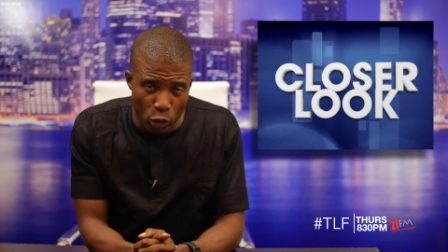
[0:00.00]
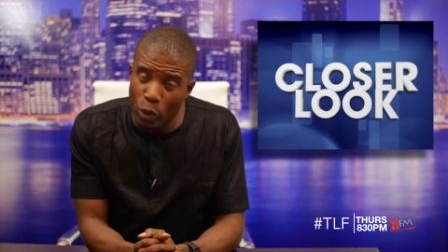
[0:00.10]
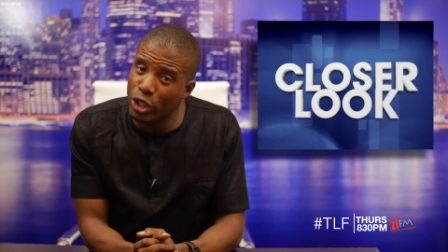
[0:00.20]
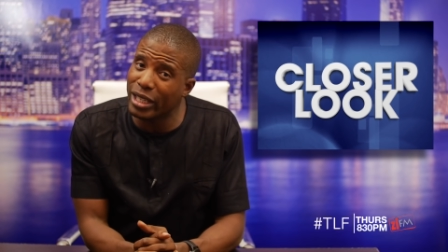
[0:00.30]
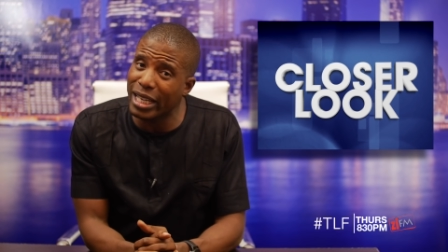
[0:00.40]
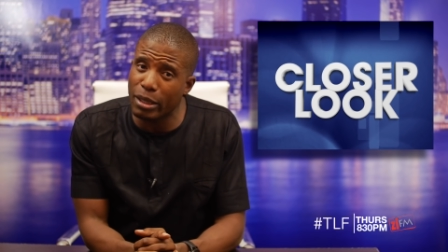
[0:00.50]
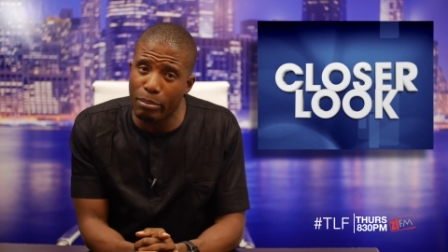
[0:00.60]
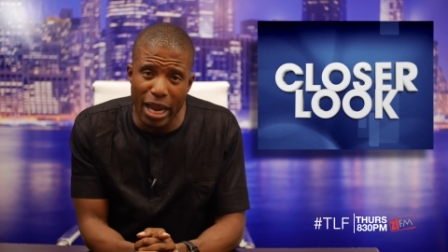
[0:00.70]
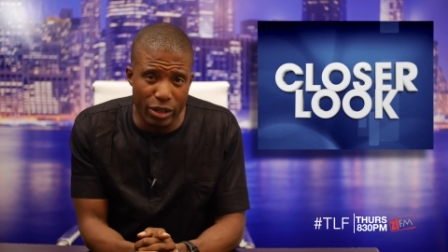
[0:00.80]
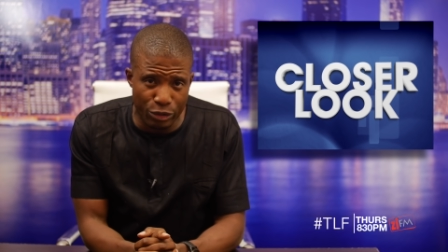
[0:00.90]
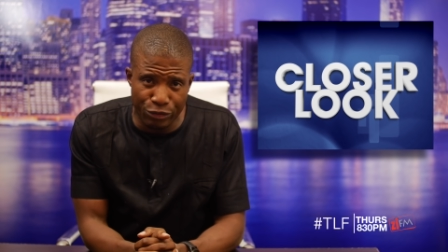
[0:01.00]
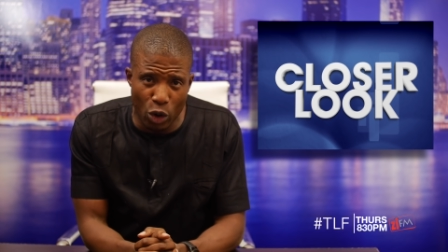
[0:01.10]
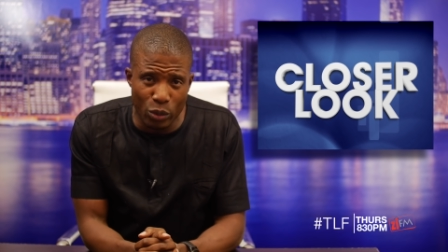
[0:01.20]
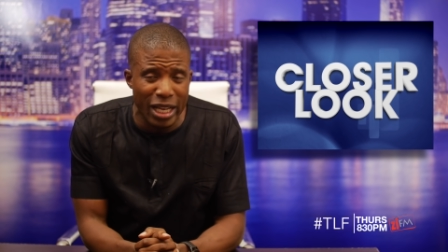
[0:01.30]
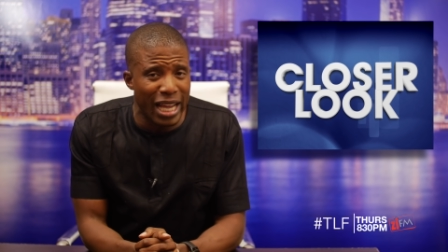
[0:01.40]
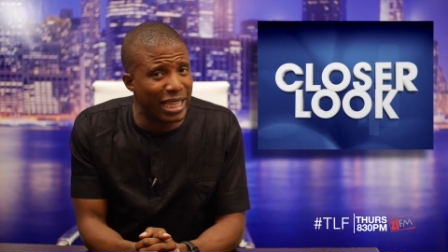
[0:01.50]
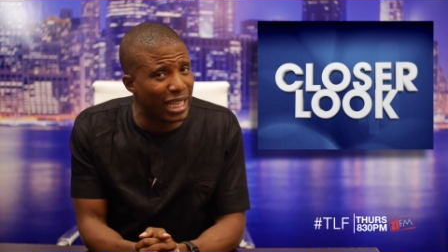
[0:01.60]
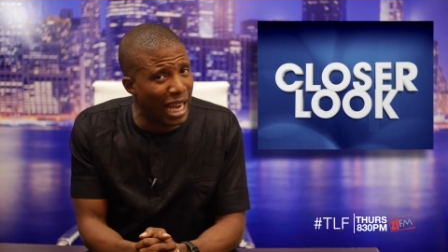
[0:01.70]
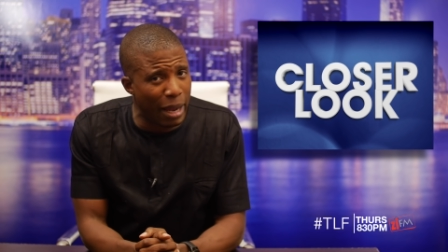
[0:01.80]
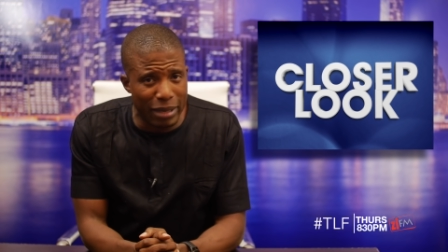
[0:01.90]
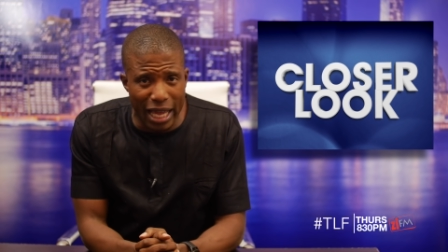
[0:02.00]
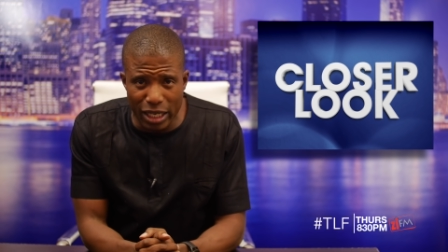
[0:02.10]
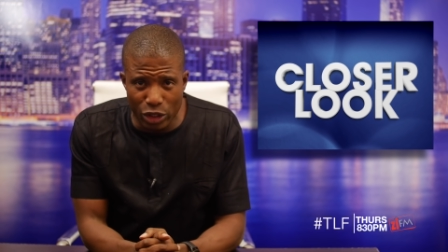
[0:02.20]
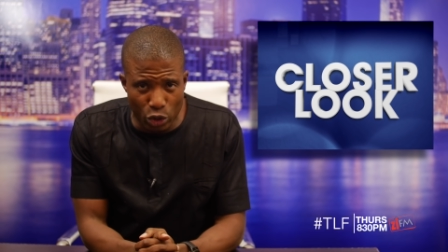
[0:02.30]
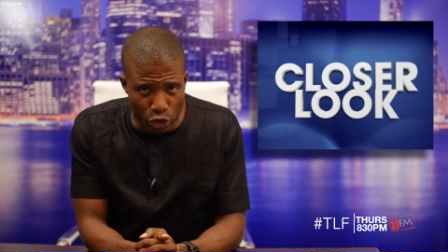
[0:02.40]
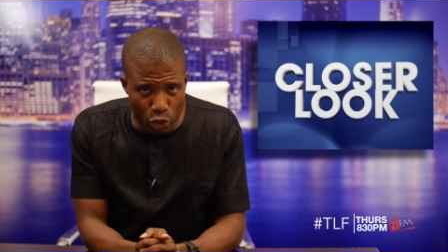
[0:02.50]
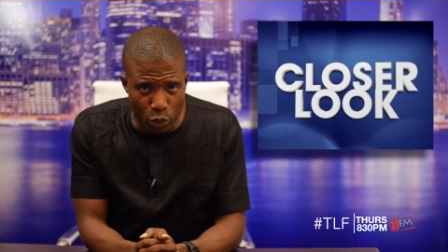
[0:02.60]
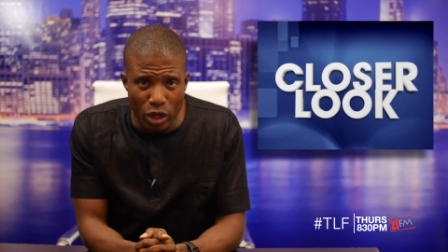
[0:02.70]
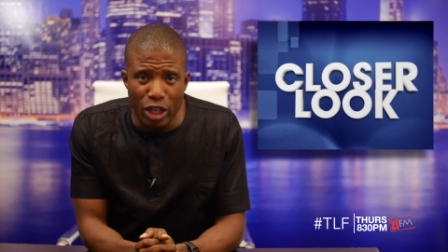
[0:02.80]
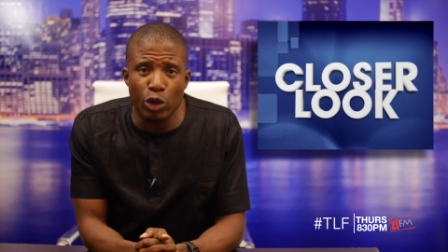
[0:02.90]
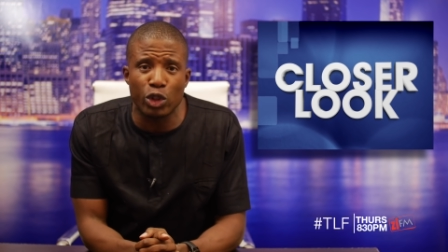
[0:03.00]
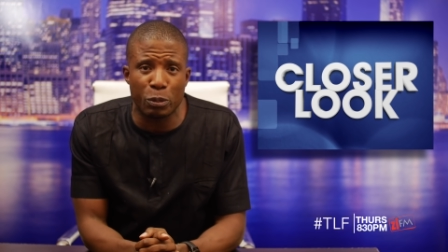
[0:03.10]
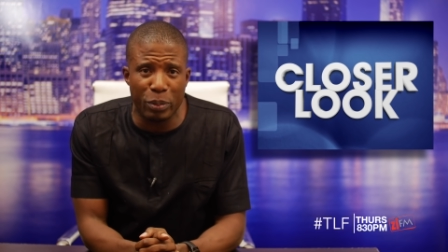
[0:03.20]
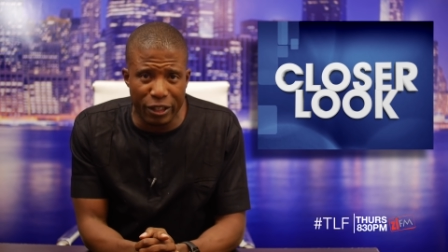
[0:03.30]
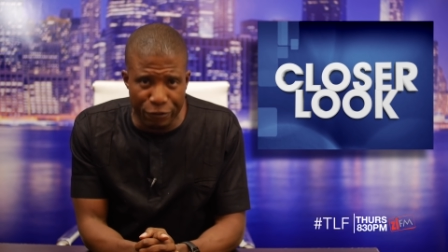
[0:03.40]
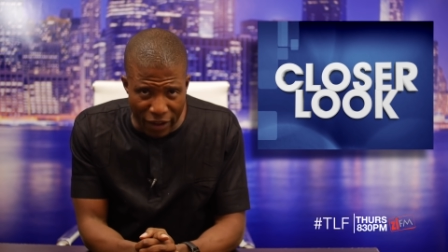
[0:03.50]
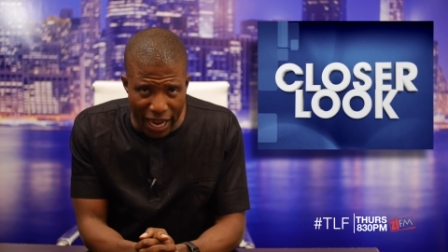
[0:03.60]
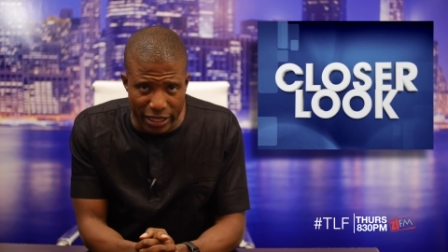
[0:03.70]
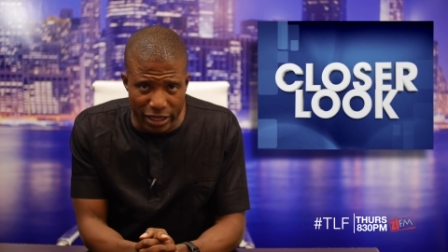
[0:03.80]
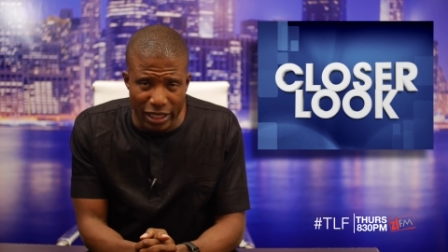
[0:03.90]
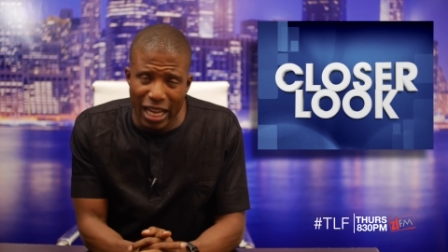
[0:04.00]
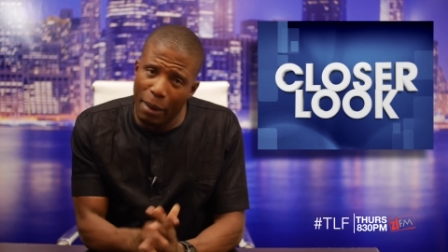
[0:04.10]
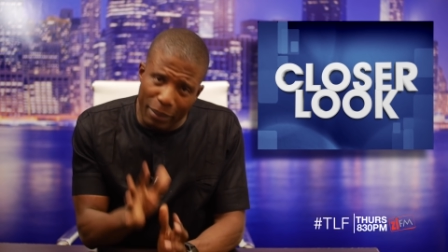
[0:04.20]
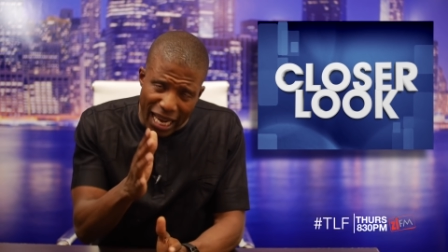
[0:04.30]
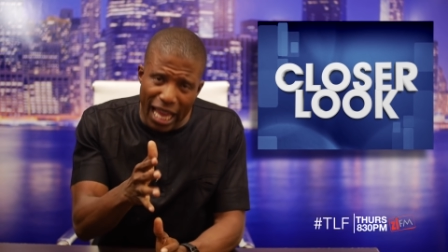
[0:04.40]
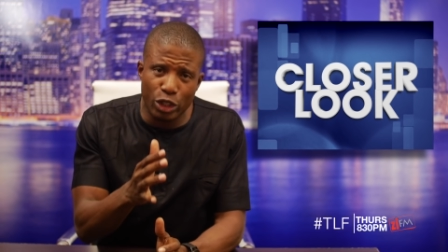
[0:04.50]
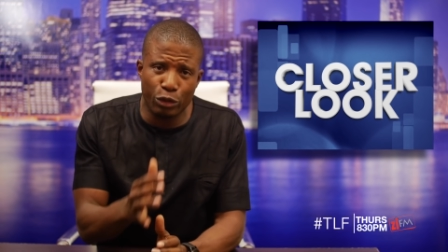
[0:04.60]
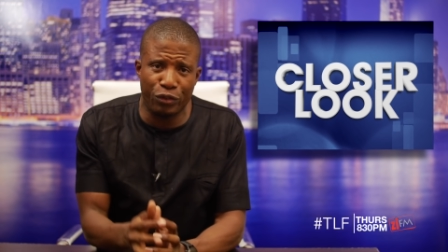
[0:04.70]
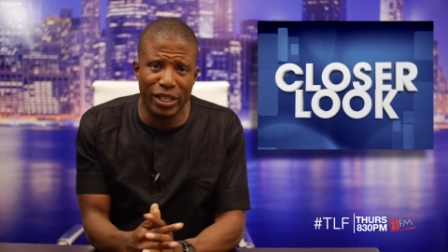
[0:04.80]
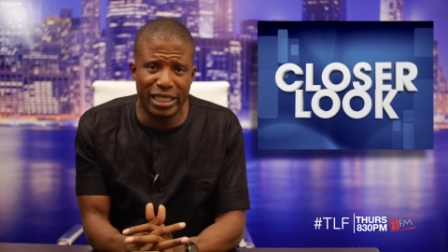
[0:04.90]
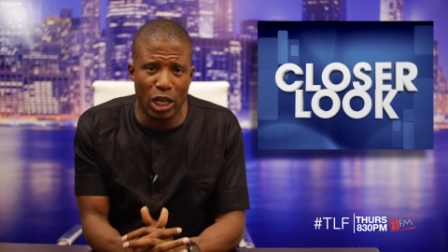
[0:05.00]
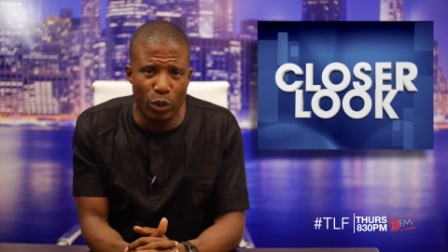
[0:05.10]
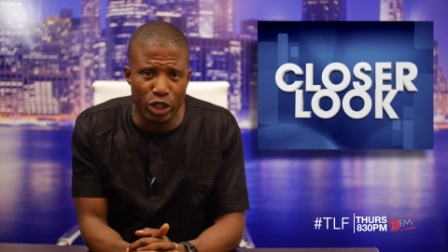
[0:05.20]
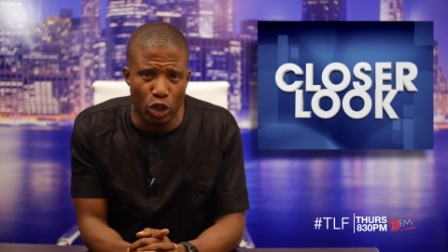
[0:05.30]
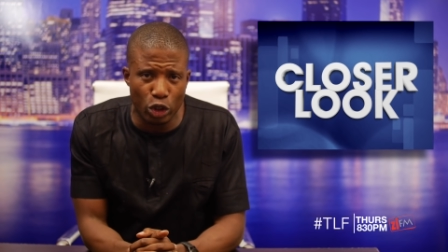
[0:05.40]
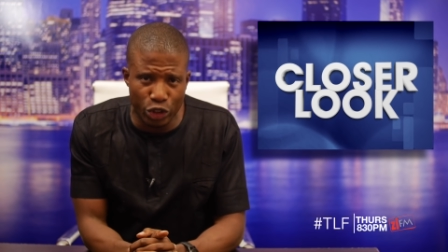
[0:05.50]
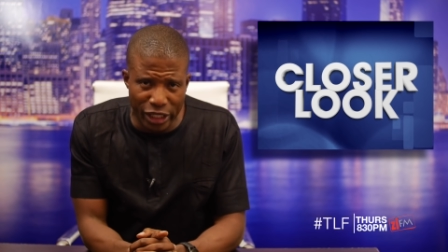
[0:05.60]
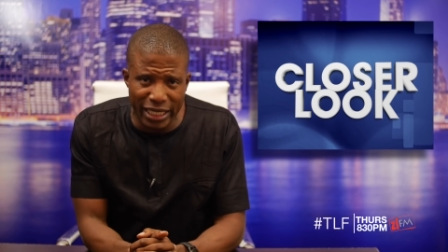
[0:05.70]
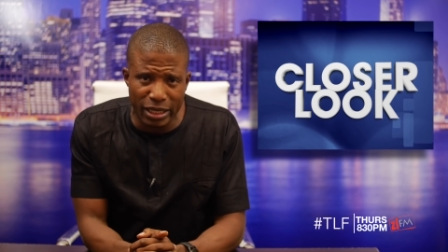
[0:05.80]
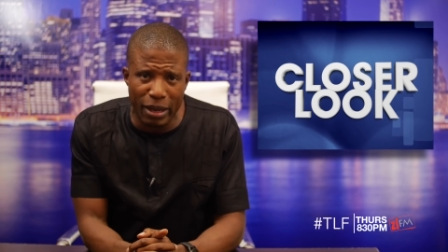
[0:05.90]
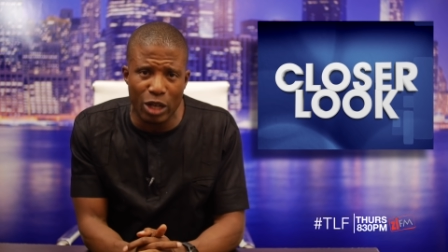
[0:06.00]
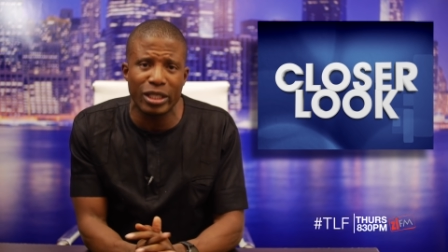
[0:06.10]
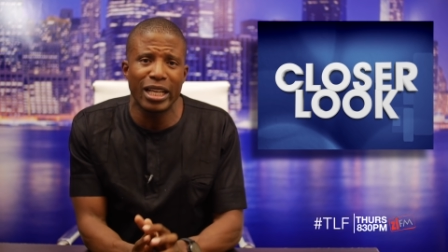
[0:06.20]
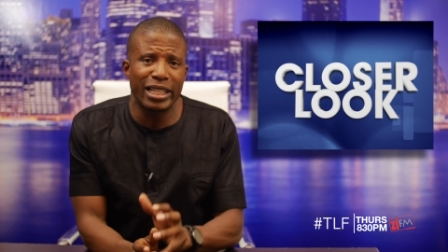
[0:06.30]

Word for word: When you get the microphone and the limelight is on you, you speak fact. I'm glad you fixed that when you go to Chatham House.